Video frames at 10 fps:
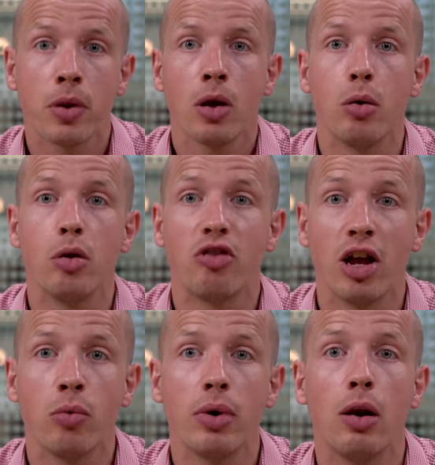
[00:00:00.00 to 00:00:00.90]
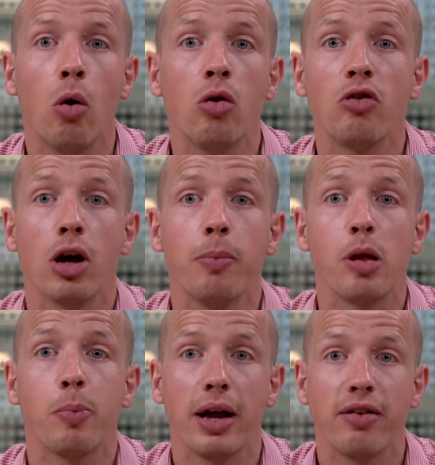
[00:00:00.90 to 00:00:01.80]
whose genuinely long term
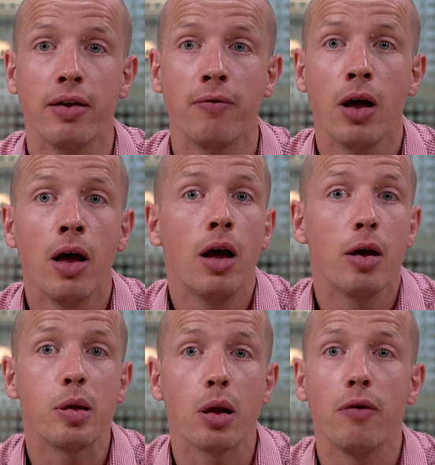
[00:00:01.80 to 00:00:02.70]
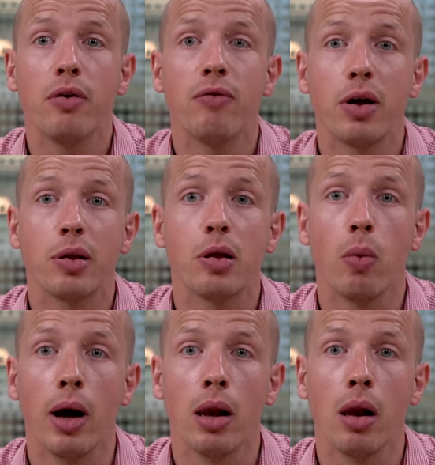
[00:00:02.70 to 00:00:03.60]
perspective has served investors
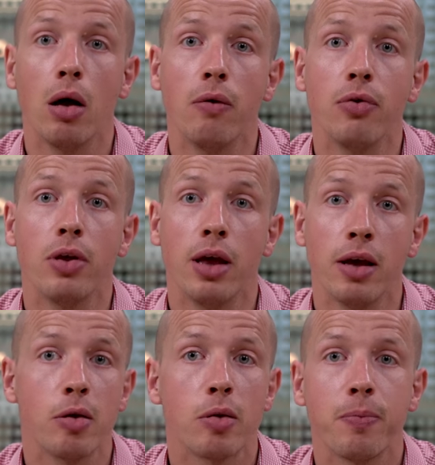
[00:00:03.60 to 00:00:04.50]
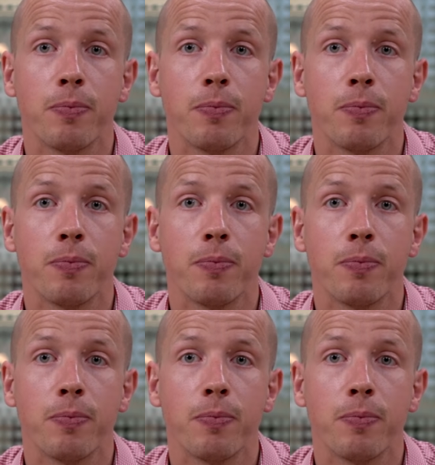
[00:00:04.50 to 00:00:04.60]
well over the years.